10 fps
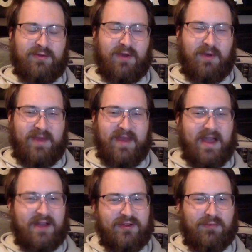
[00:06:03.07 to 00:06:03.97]
cone, he
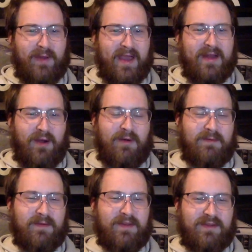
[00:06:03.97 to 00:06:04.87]
actually ran
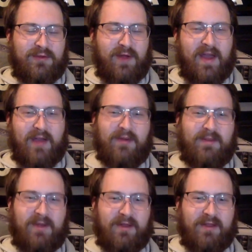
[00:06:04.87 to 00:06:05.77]
over the triangle in the
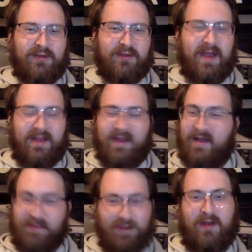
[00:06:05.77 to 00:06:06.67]
middle of the track,
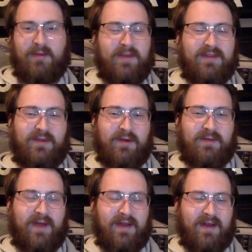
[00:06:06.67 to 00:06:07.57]
caught a restart
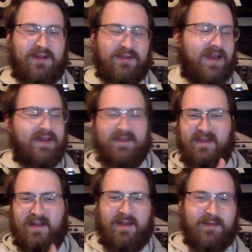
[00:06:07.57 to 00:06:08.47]
violation, had to
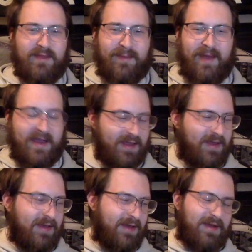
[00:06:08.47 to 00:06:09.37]
send him to the back.
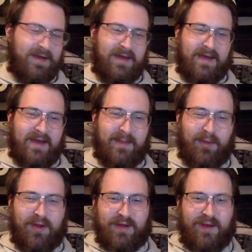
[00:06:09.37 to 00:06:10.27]
He
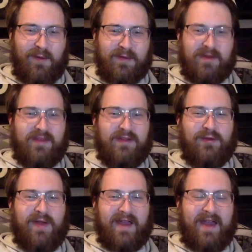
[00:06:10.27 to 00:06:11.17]
brought a cone to the
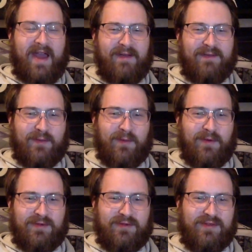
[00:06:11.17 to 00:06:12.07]
track
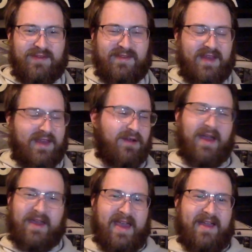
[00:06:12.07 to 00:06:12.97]
afterwards just to say,
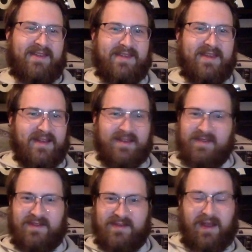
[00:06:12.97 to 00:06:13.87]
I can't see it.
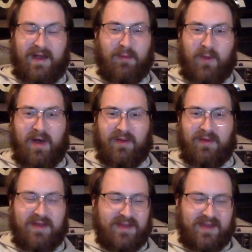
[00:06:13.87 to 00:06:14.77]
It's not well
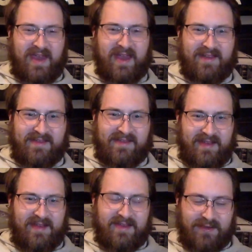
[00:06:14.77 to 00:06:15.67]
lit. You can't
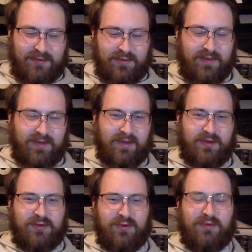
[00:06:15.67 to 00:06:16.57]
see the
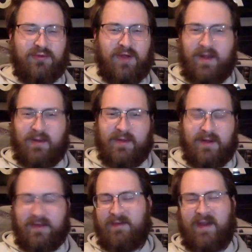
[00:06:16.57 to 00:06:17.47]
choose triangle
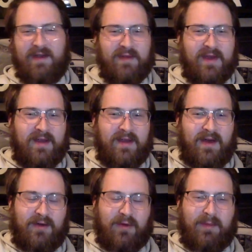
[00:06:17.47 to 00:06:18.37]
there. They have
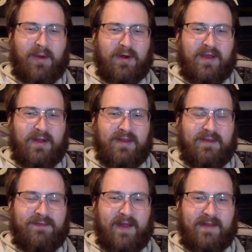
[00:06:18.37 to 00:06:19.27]
a little marking on the
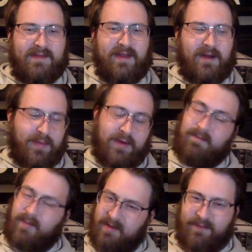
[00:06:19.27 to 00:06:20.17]
fence there. But
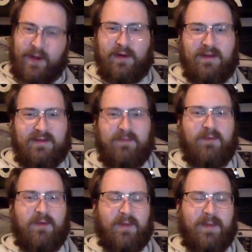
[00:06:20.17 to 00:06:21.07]
in fairness,
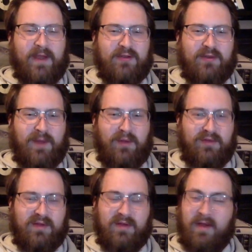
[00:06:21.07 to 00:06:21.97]
from the picture
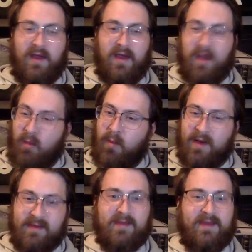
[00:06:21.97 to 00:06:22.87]
posted, it
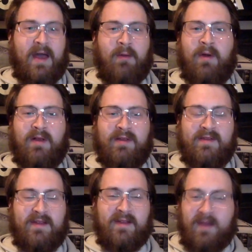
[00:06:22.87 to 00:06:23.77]
wasn't that well
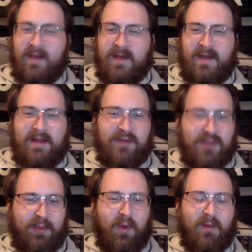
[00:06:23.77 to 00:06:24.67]
seen, to the
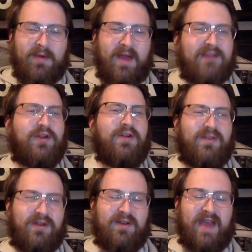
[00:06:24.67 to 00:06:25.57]
point where NASCAR
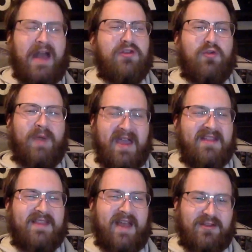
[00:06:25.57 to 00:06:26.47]
literally had to
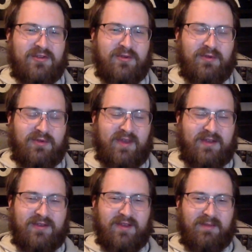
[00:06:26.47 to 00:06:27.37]
paint that choose
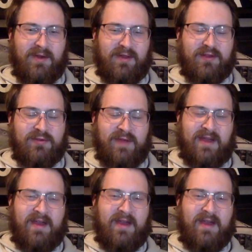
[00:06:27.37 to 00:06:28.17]
section in the middle of the track